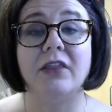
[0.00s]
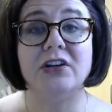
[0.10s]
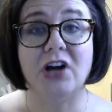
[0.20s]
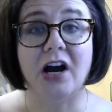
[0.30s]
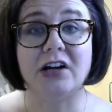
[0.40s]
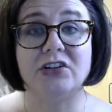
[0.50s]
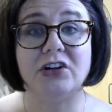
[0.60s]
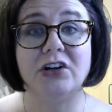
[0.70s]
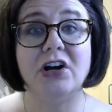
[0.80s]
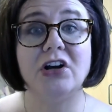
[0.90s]
the
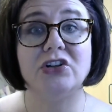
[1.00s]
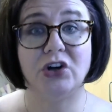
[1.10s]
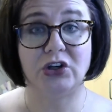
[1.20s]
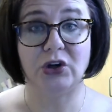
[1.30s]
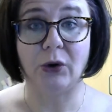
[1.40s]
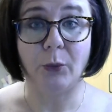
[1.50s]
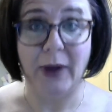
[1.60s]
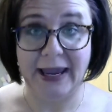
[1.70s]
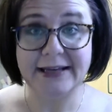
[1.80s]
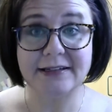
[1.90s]
doctor took your
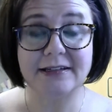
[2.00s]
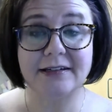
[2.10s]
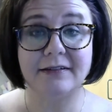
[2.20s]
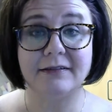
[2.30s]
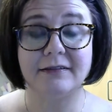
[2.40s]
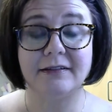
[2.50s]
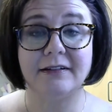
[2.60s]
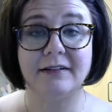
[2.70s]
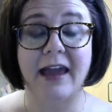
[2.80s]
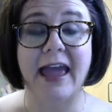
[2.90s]
weight
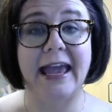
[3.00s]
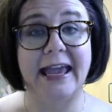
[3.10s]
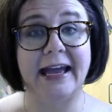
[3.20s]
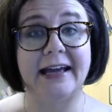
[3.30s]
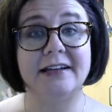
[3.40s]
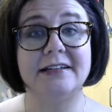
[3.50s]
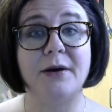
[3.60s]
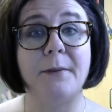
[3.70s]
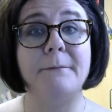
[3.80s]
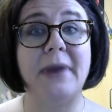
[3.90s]
and
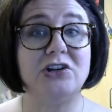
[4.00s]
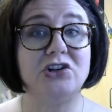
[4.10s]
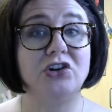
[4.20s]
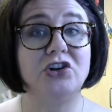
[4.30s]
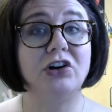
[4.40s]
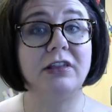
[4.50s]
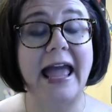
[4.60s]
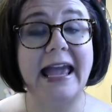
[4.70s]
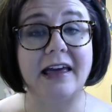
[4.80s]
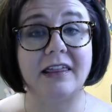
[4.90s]
measured your
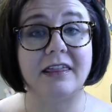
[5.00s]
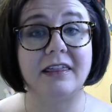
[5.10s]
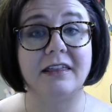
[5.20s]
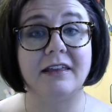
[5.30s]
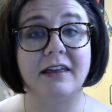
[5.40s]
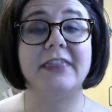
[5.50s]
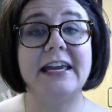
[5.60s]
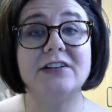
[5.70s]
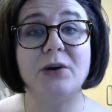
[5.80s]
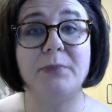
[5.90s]
length.
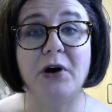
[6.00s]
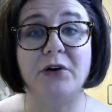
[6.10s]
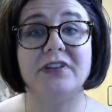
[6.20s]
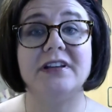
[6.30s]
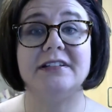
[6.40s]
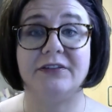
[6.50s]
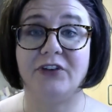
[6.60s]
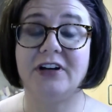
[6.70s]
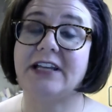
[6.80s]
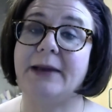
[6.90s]
These are both
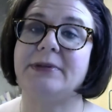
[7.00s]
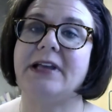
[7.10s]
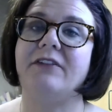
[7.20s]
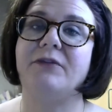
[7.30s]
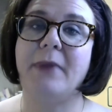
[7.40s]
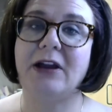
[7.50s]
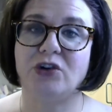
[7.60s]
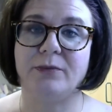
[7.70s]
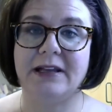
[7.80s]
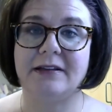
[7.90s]
different types of
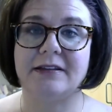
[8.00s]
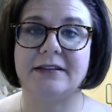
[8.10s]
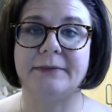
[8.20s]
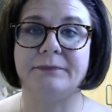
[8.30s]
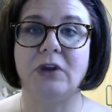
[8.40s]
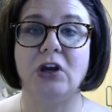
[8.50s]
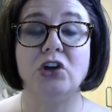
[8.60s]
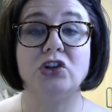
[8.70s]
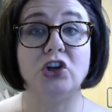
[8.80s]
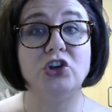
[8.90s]
measurements.
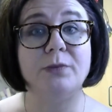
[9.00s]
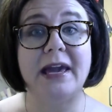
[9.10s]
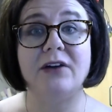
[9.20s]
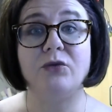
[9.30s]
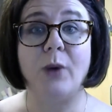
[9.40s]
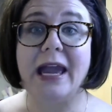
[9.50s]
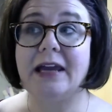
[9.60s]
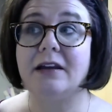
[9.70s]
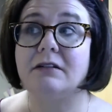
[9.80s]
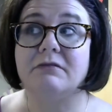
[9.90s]
So you may have
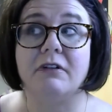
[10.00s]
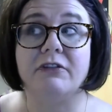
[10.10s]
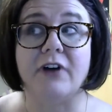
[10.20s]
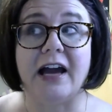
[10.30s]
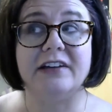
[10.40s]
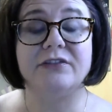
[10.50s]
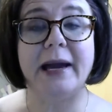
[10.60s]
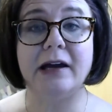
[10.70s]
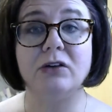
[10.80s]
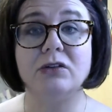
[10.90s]
weighed 5
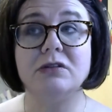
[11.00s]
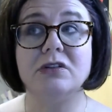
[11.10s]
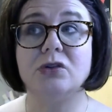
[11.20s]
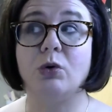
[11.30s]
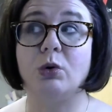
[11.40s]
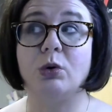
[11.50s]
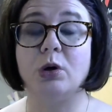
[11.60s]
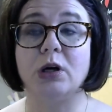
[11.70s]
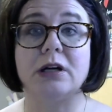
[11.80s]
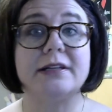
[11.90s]
pounds
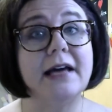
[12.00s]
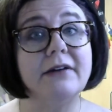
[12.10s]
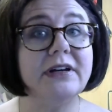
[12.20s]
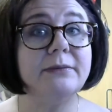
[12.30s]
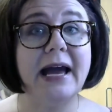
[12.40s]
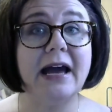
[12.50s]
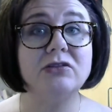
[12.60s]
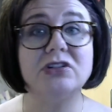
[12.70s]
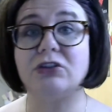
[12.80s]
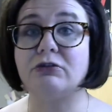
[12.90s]
or 7
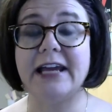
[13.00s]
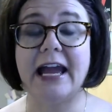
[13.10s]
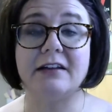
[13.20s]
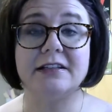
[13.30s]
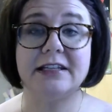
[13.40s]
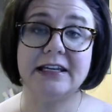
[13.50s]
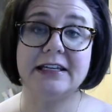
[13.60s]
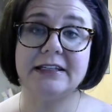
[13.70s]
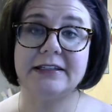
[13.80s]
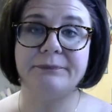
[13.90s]
pounds, 3
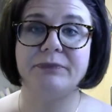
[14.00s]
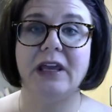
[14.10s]
ounces.